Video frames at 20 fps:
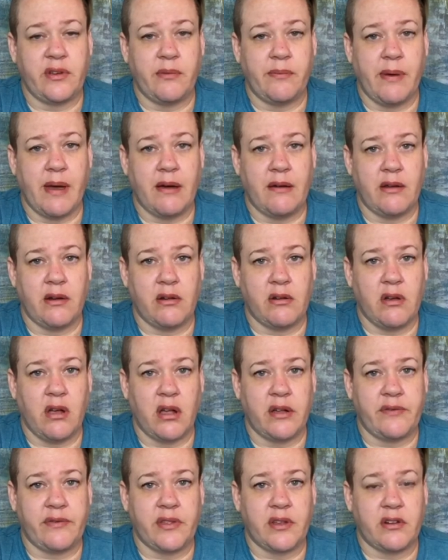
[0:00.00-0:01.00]
about inner
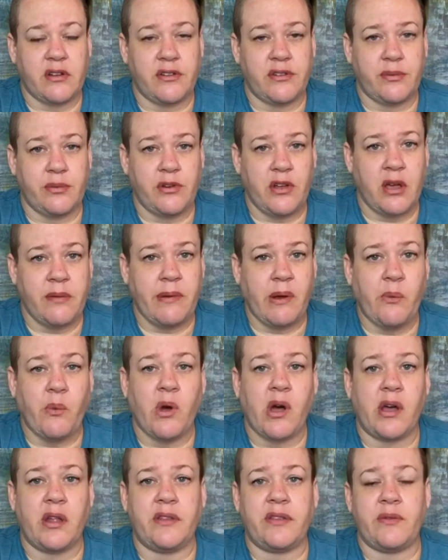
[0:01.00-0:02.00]
conflict, because we're talking about
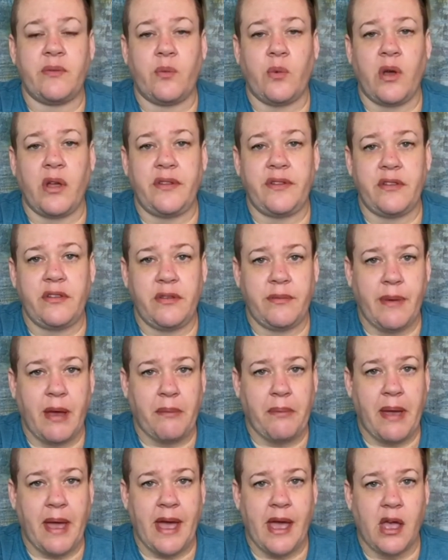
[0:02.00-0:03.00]
Wands, and Wands is
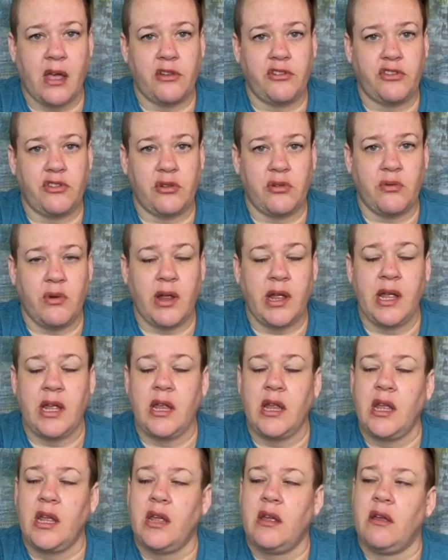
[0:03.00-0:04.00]
about passion, right?
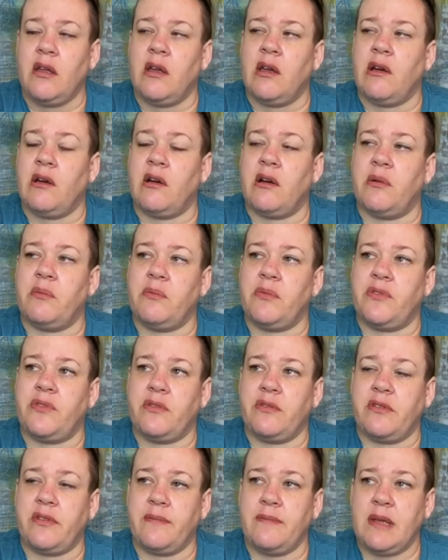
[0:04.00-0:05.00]

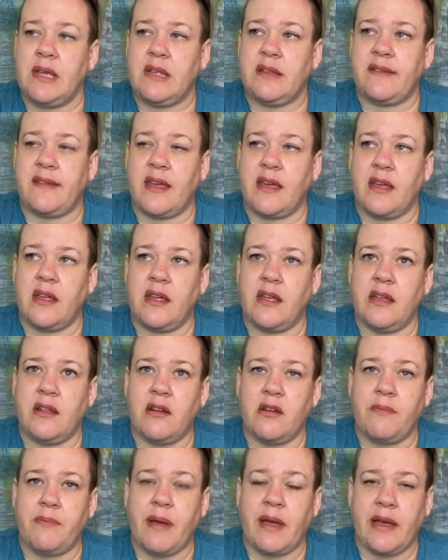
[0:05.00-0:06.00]
So to me, it's that
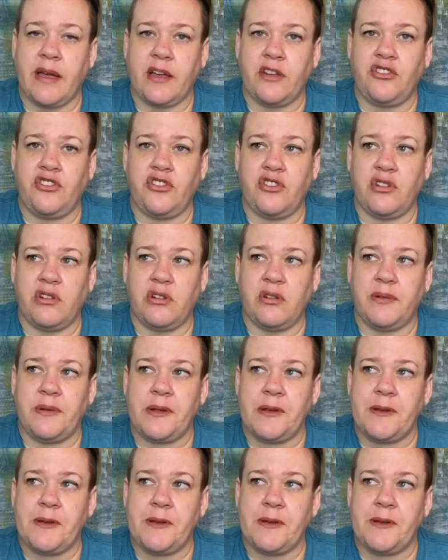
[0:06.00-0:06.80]
inner passion.